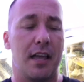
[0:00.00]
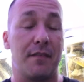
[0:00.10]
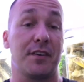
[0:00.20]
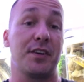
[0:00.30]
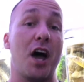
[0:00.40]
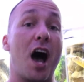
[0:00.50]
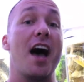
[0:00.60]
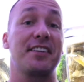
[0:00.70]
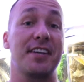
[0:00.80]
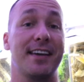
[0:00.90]
if you're
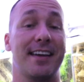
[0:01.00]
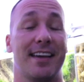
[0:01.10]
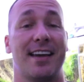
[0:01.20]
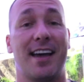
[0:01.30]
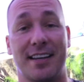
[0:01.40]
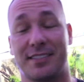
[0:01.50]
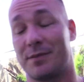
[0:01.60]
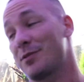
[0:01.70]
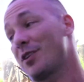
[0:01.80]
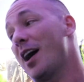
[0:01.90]
not a
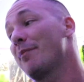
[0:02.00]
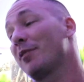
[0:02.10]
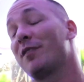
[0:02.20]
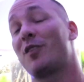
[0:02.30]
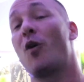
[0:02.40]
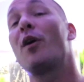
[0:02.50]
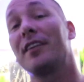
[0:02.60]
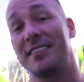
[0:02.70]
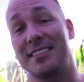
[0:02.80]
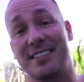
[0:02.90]
subscriber of
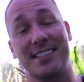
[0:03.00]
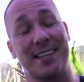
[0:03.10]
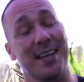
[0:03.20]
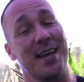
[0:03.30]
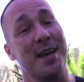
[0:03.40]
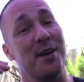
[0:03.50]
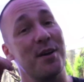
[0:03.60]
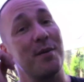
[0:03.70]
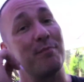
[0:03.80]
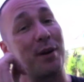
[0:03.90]
Gordon's,
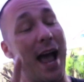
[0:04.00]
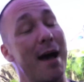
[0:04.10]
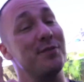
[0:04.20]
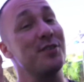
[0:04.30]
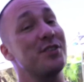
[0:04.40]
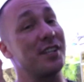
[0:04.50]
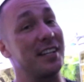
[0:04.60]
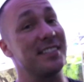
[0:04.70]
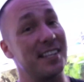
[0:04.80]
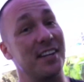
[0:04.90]
perhaps you should
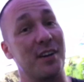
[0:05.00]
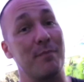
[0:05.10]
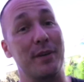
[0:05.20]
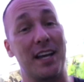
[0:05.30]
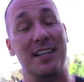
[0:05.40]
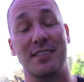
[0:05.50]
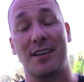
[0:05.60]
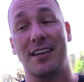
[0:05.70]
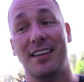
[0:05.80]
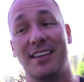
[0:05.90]
consider it, because
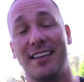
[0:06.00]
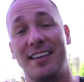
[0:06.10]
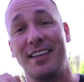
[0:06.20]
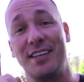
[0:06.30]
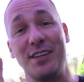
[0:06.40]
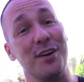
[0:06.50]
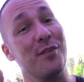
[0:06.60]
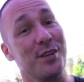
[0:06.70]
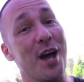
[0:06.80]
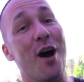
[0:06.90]
you
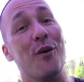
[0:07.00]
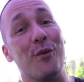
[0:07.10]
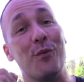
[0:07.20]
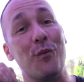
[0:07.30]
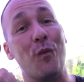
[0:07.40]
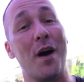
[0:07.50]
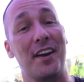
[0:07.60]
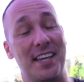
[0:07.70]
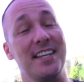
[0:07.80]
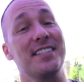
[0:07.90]
don't know
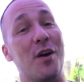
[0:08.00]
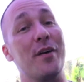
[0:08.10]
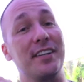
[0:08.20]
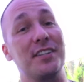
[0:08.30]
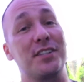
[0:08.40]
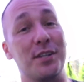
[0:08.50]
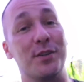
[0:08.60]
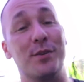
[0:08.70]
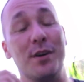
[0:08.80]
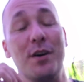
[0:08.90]
what he's going to
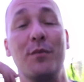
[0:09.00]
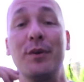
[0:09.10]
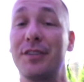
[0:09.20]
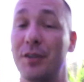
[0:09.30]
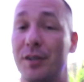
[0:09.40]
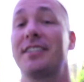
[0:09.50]
do with your